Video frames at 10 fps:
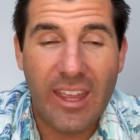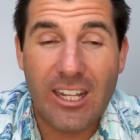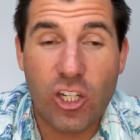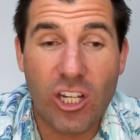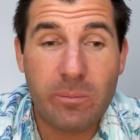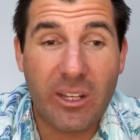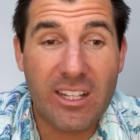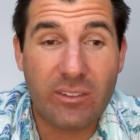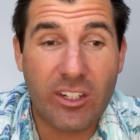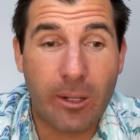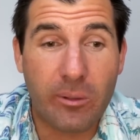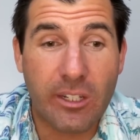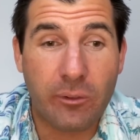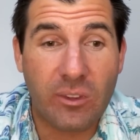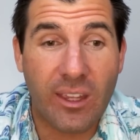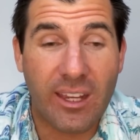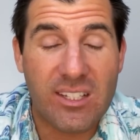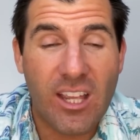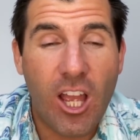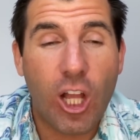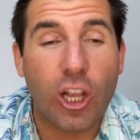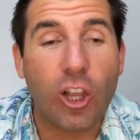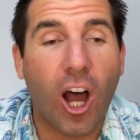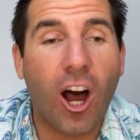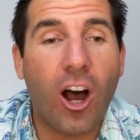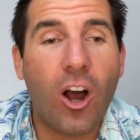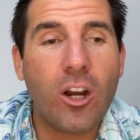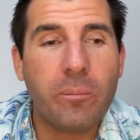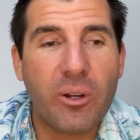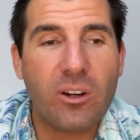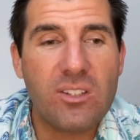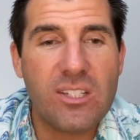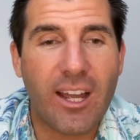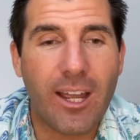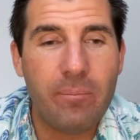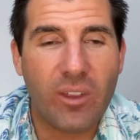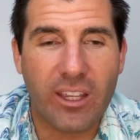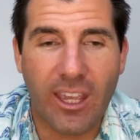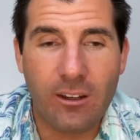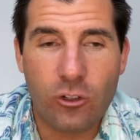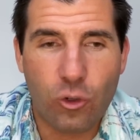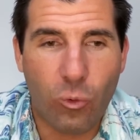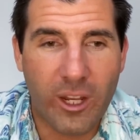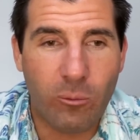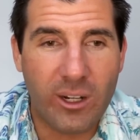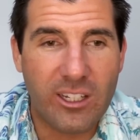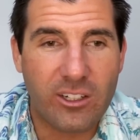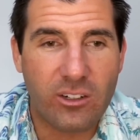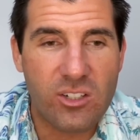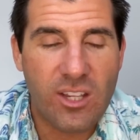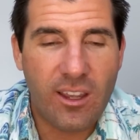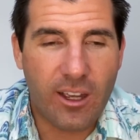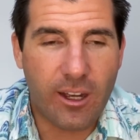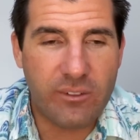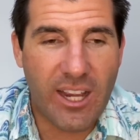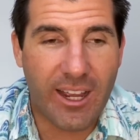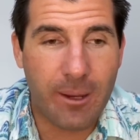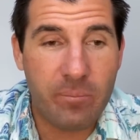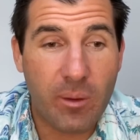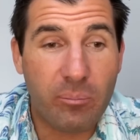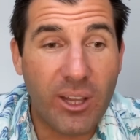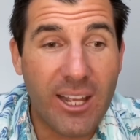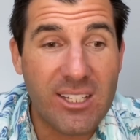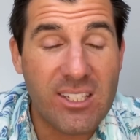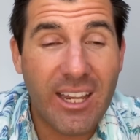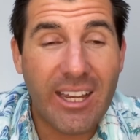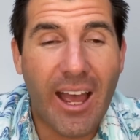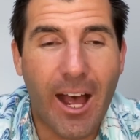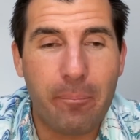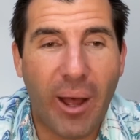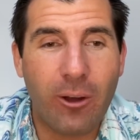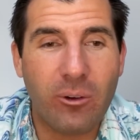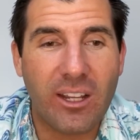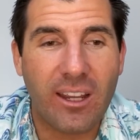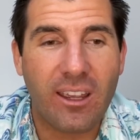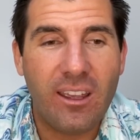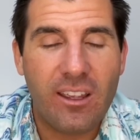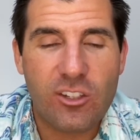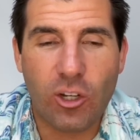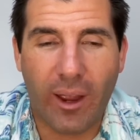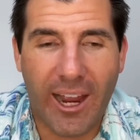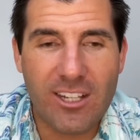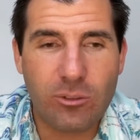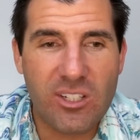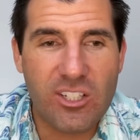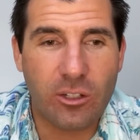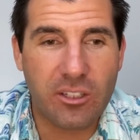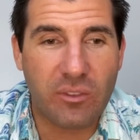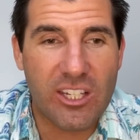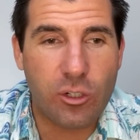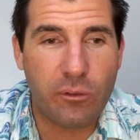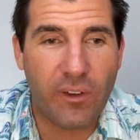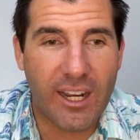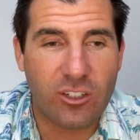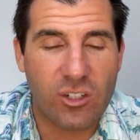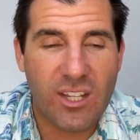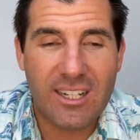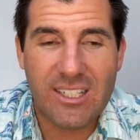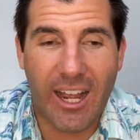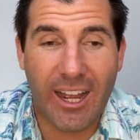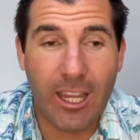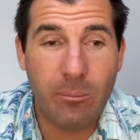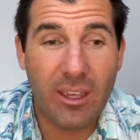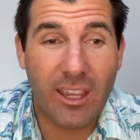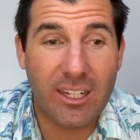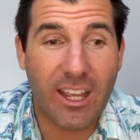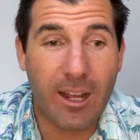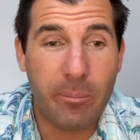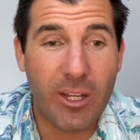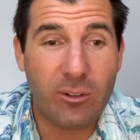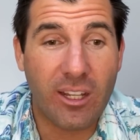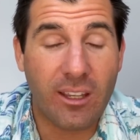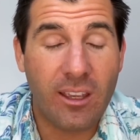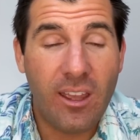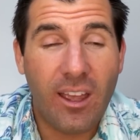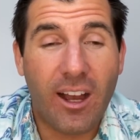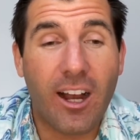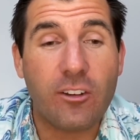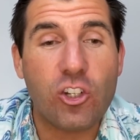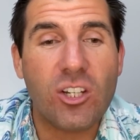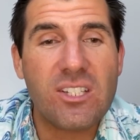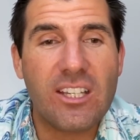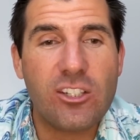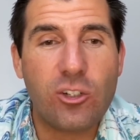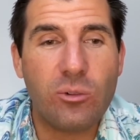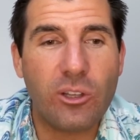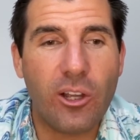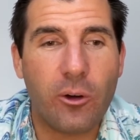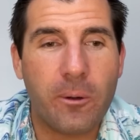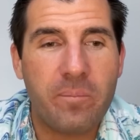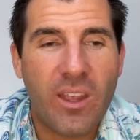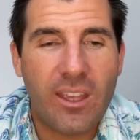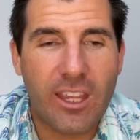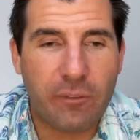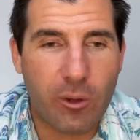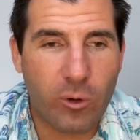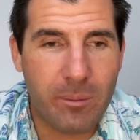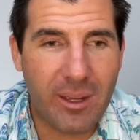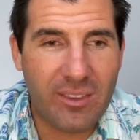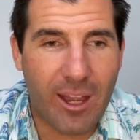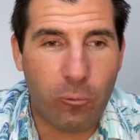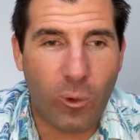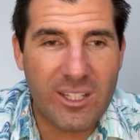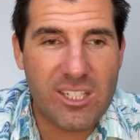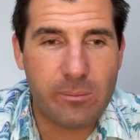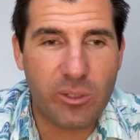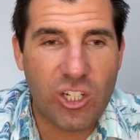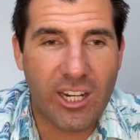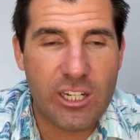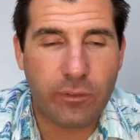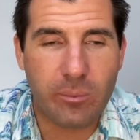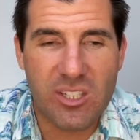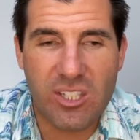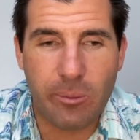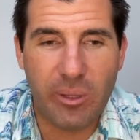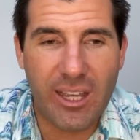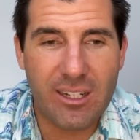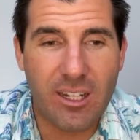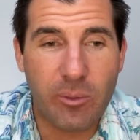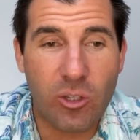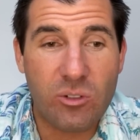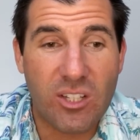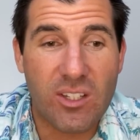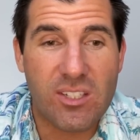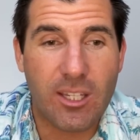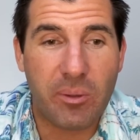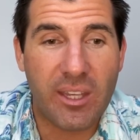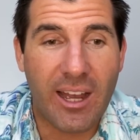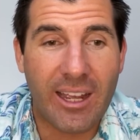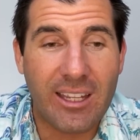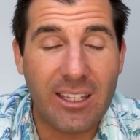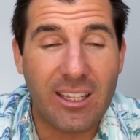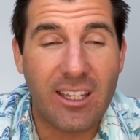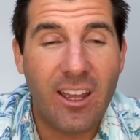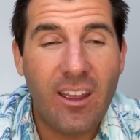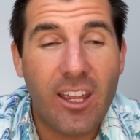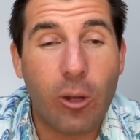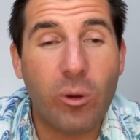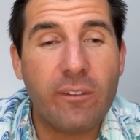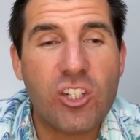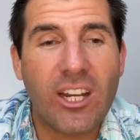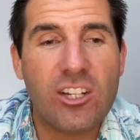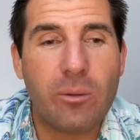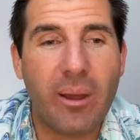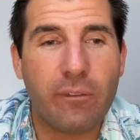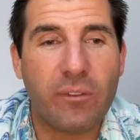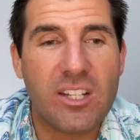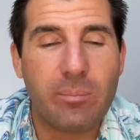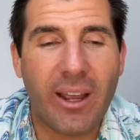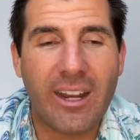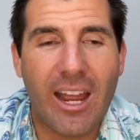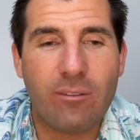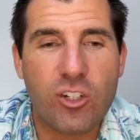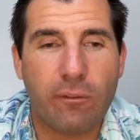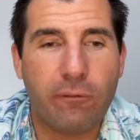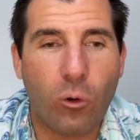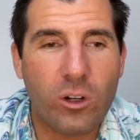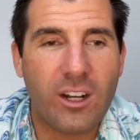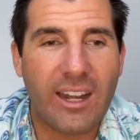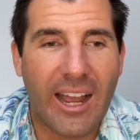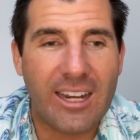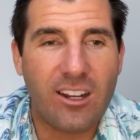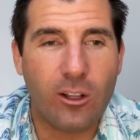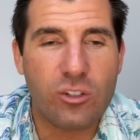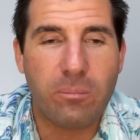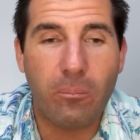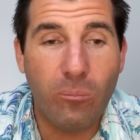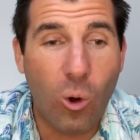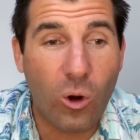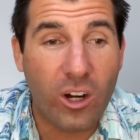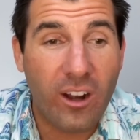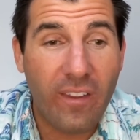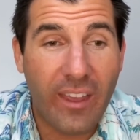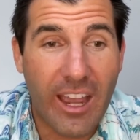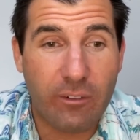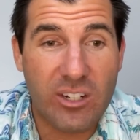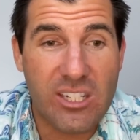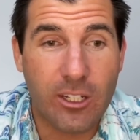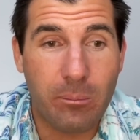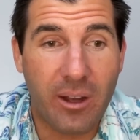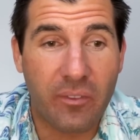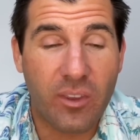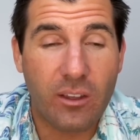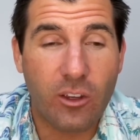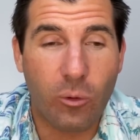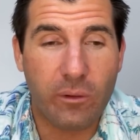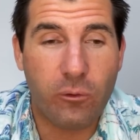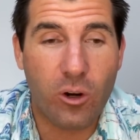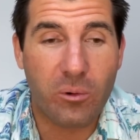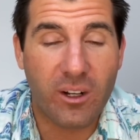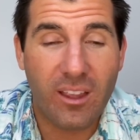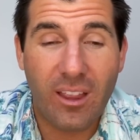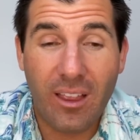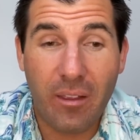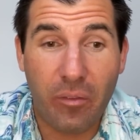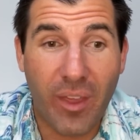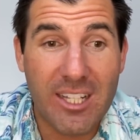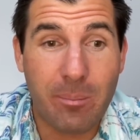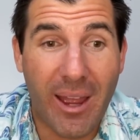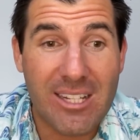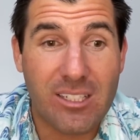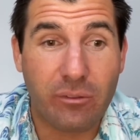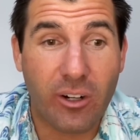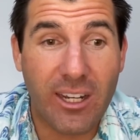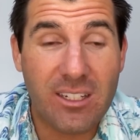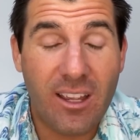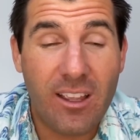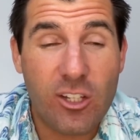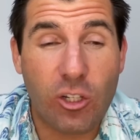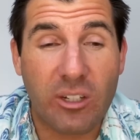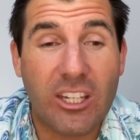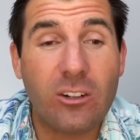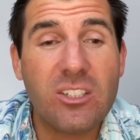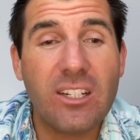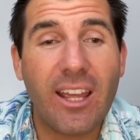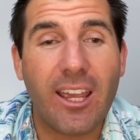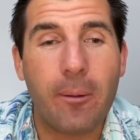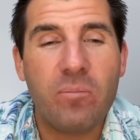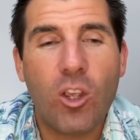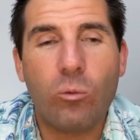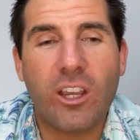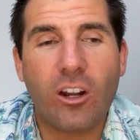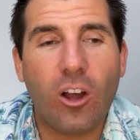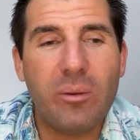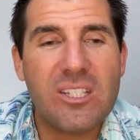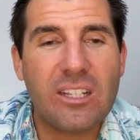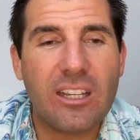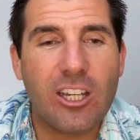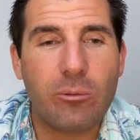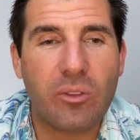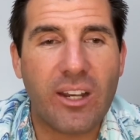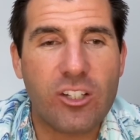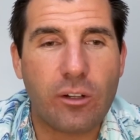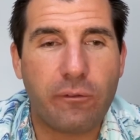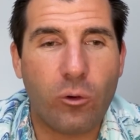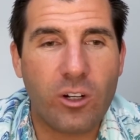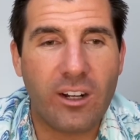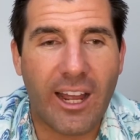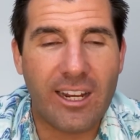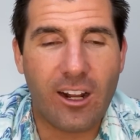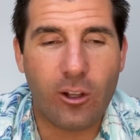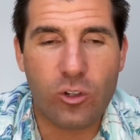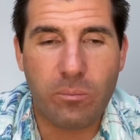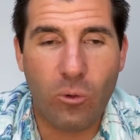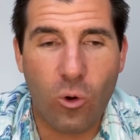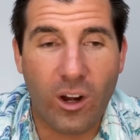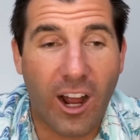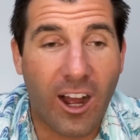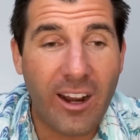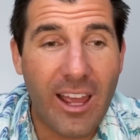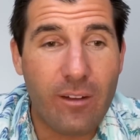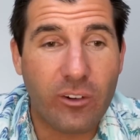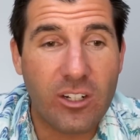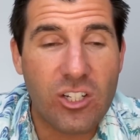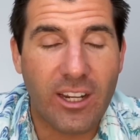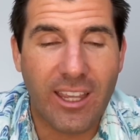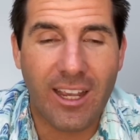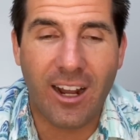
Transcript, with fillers: just because of a couple different things. Long periods of time, again, 21 years of time plus compounding. So, as a result of these two factors, time and compounding, uh, just these two alone, if they would have made that one simple change from the CPIW to the CPIE, it would have changed benefits by an average of $409 more every single month going forward. That's massive, right? So here today, we could all be sitting here with an extra $409 more on average. Again,